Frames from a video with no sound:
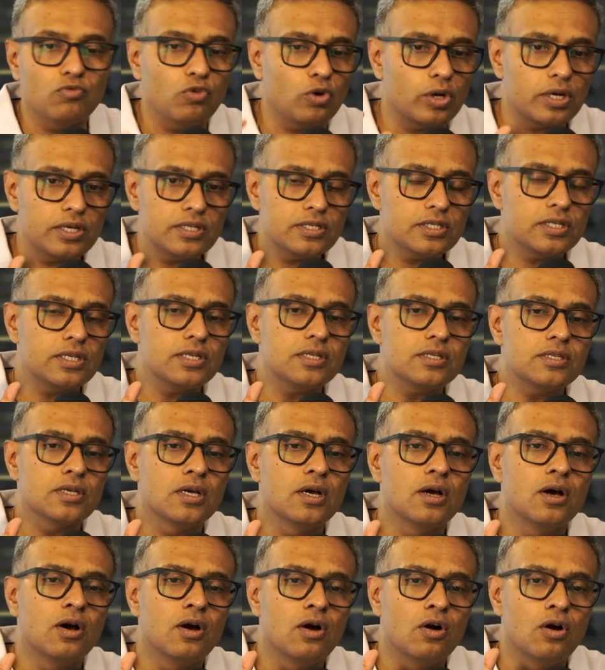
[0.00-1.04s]
For instance,
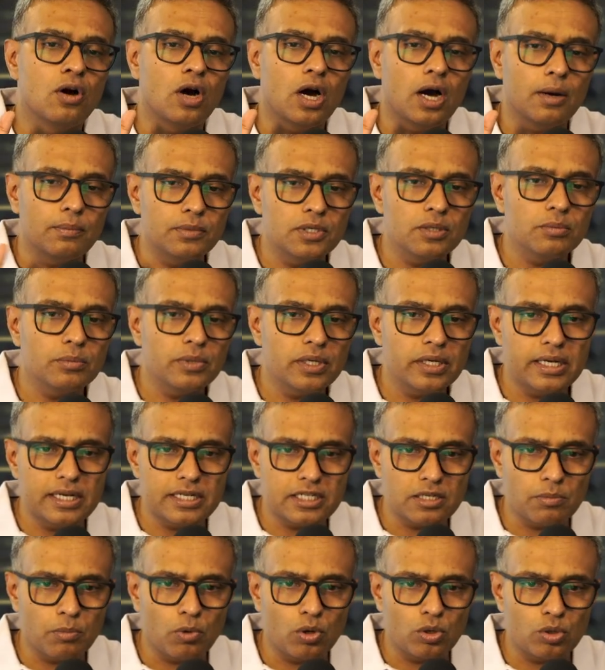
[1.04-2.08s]
abdomen,
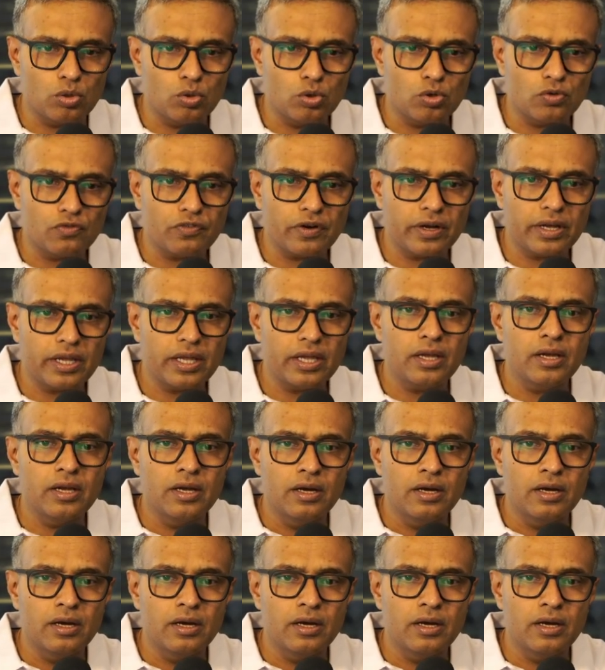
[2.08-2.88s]
it's about 2 to 5